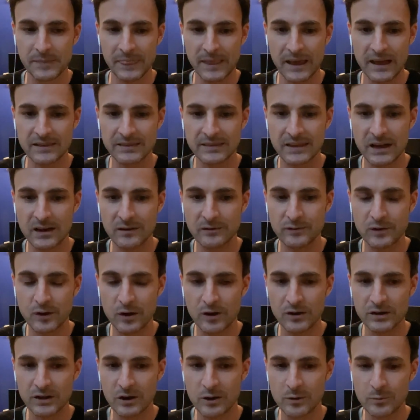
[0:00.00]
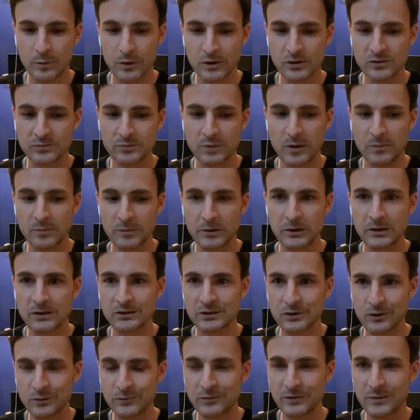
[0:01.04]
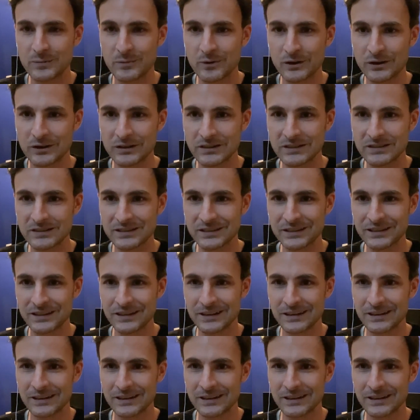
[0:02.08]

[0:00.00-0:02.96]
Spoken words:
And therefore, on our most popular sofa models,